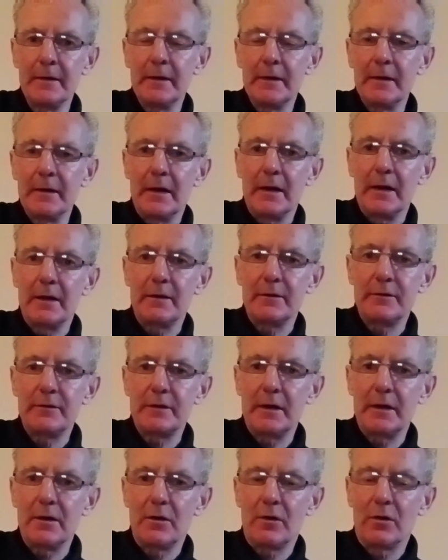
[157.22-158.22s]
And
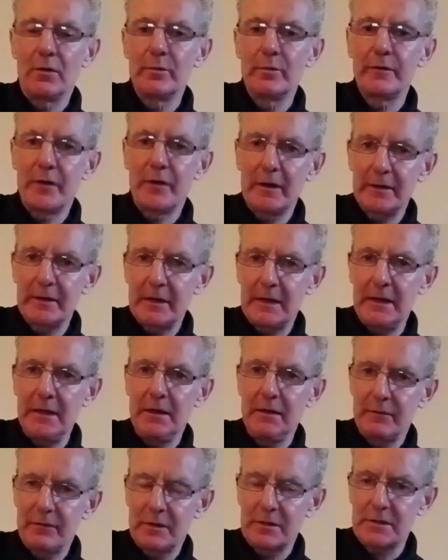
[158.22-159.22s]
always find the key
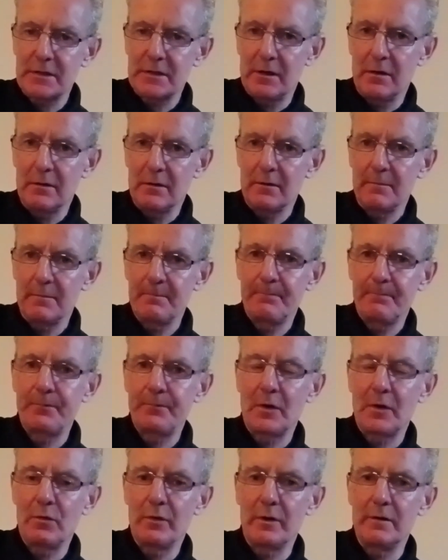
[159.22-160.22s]
of the song,
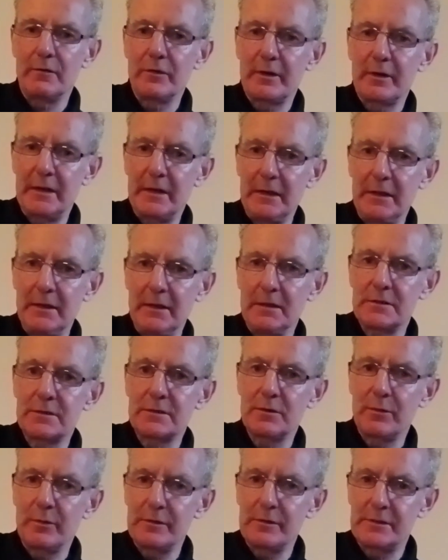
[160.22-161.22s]
whatever the key is.
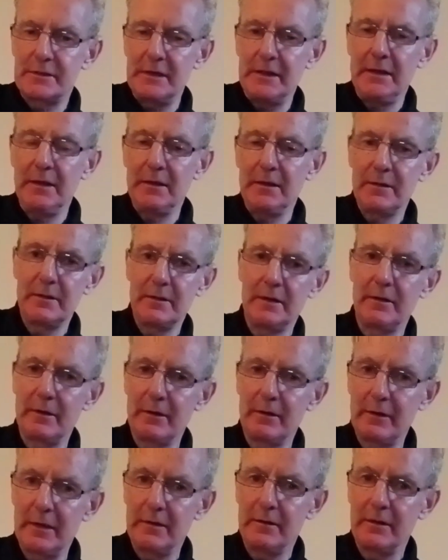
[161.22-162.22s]
So it's D
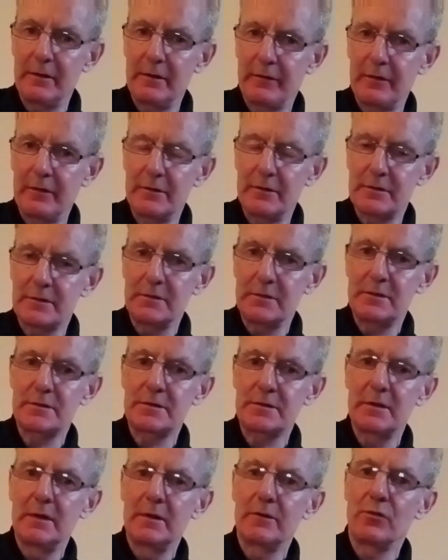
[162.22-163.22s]
in this instance.
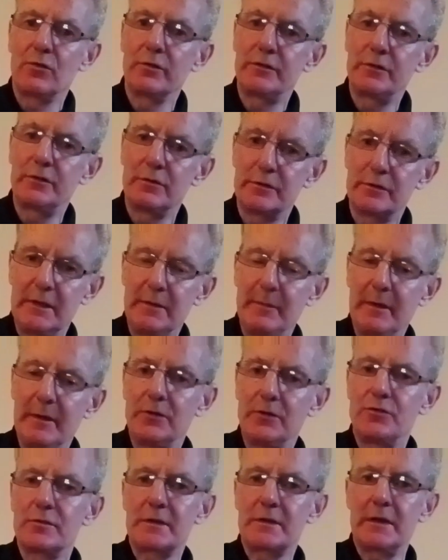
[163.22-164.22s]
Go to your D
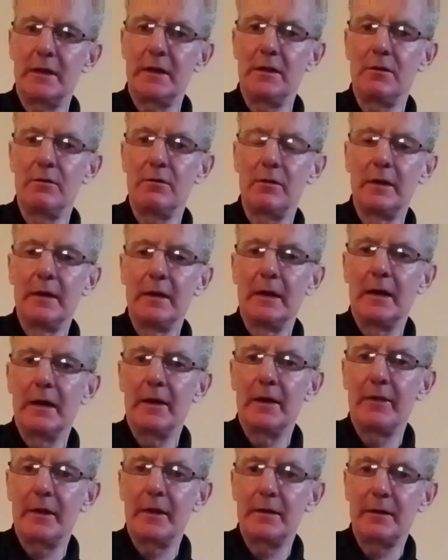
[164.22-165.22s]
major scale,
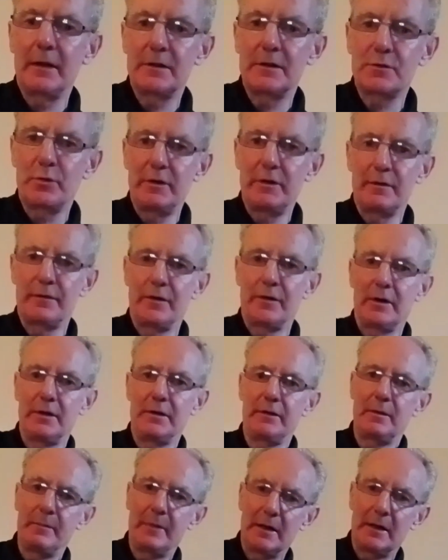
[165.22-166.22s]
and then that's where you'll find
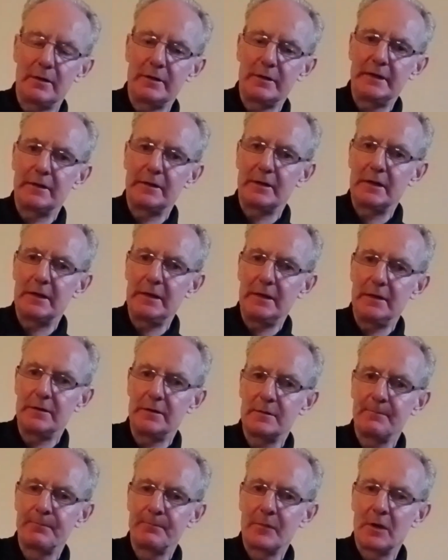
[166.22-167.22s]
the melody and the lead.
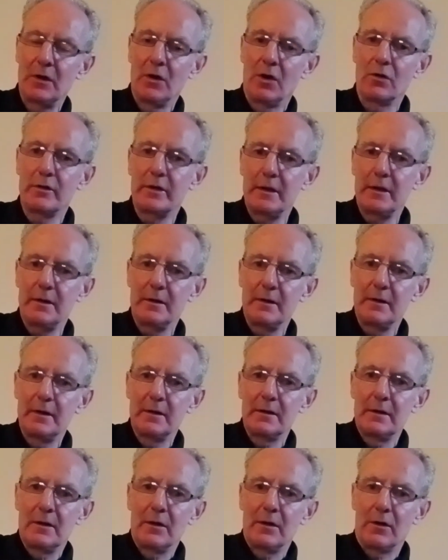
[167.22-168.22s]
Okay,
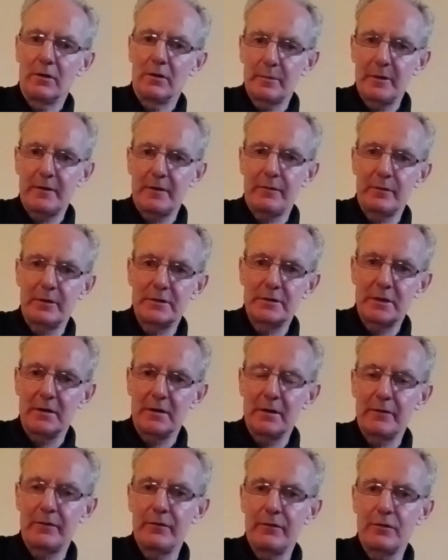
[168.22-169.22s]
all the best from Guitar
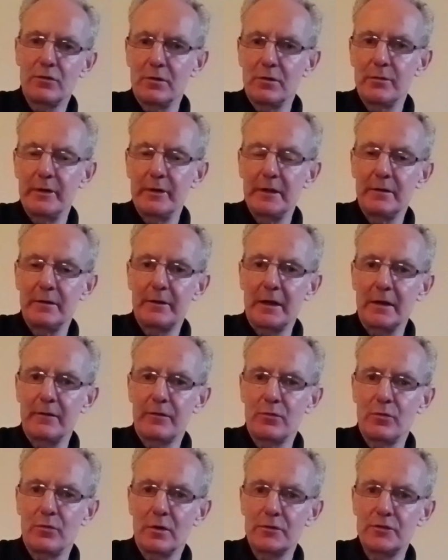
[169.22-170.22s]
Lessons Galway. Thanks for
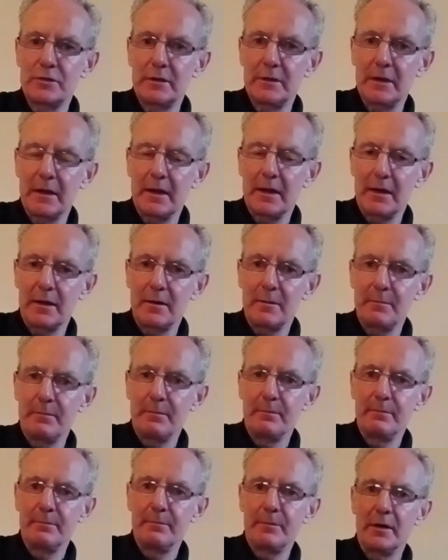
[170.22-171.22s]
watching, and
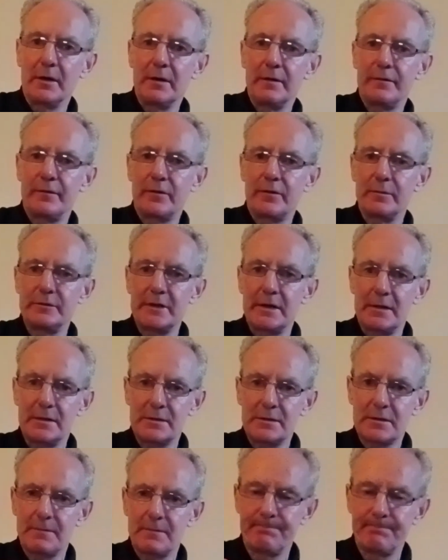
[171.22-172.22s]
bye from Des.